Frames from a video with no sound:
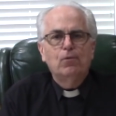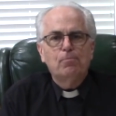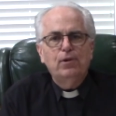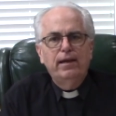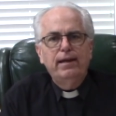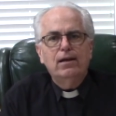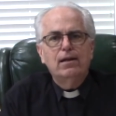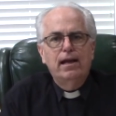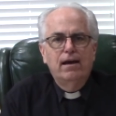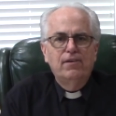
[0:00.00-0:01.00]
we're planning
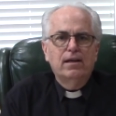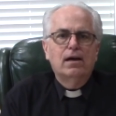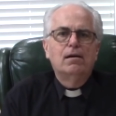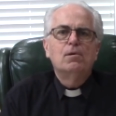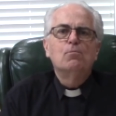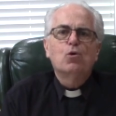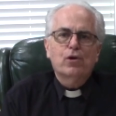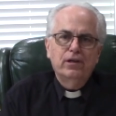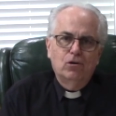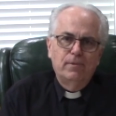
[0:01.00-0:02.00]
on having a
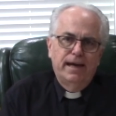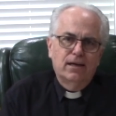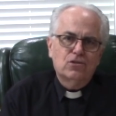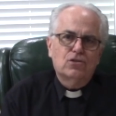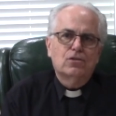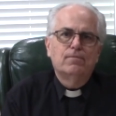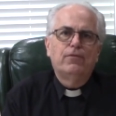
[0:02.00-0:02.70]
memorial mass